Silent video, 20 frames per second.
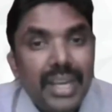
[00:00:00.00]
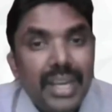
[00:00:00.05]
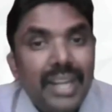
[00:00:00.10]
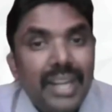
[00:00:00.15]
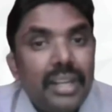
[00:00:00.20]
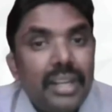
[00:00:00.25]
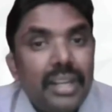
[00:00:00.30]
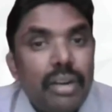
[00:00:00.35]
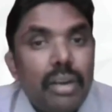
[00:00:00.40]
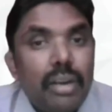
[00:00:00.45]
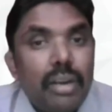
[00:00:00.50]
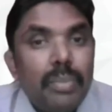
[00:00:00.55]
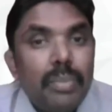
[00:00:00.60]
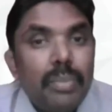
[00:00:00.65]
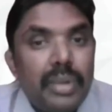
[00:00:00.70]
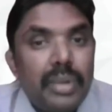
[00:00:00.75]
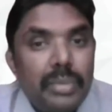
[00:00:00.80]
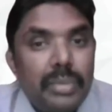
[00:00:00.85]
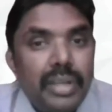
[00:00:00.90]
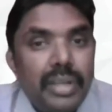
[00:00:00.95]

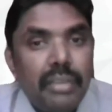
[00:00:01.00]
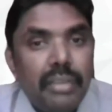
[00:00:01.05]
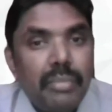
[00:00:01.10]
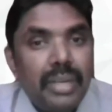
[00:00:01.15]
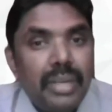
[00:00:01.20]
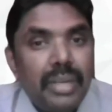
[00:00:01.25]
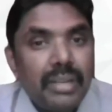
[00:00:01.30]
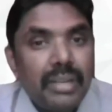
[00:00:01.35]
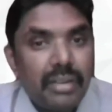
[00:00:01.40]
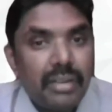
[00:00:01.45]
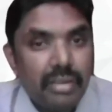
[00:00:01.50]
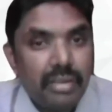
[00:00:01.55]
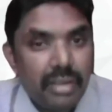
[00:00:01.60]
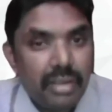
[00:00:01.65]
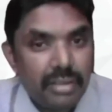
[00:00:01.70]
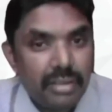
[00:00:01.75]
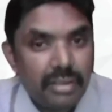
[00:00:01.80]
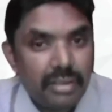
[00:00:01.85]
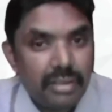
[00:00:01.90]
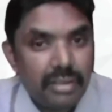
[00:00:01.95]
interoperability of medical
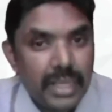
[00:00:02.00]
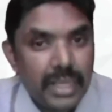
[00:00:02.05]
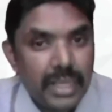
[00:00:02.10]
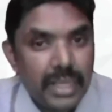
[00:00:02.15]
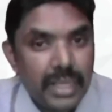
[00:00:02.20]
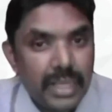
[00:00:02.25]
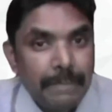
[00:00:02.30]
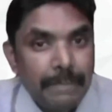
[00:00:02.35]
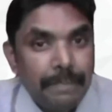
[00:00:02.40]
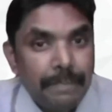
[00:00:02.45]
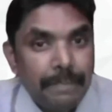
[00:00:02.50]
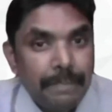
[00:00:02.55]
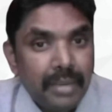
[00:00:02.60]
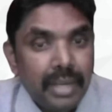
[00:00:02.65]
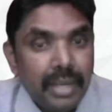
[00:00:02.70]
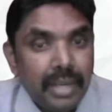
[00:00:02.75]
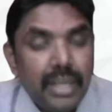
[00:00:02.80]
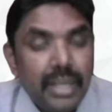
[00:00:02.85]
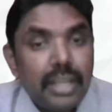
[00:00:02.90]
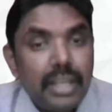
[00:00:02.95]
records,
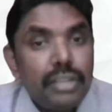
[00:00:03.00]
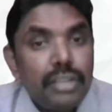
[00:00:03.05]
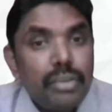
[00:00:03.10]
right?